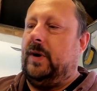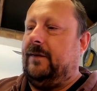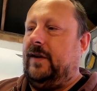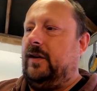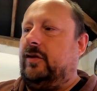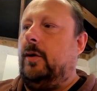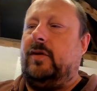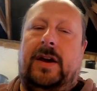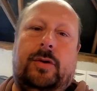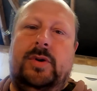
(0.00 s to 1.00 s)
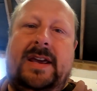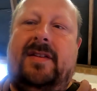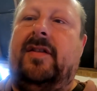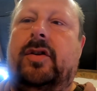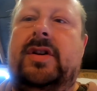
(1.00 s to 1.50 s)
when I first used it, I thought, yeah,
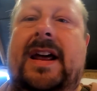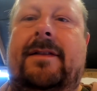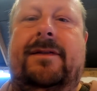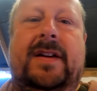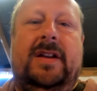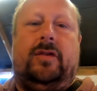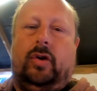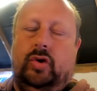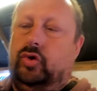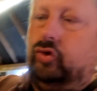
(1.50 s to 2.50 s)
this is good enough. It's got good